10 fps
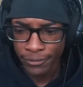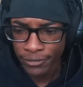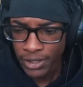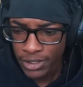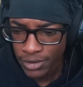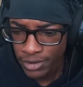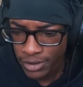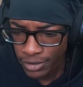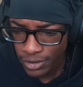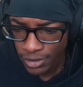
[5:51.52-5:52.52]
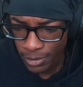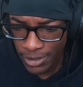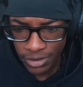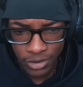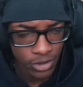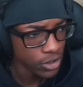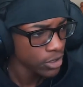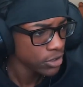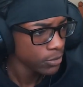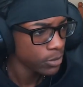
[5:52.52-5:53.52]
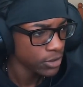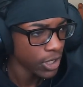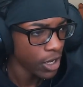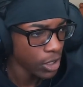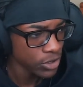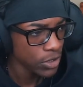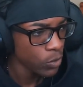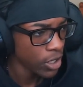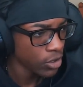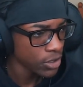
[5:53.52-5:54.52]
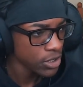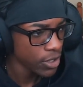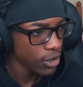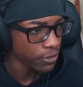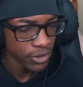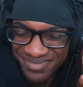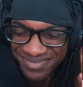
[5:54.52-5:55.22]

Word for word: fuck is it? This nigga about to charge up? I'll say what I gotta say after.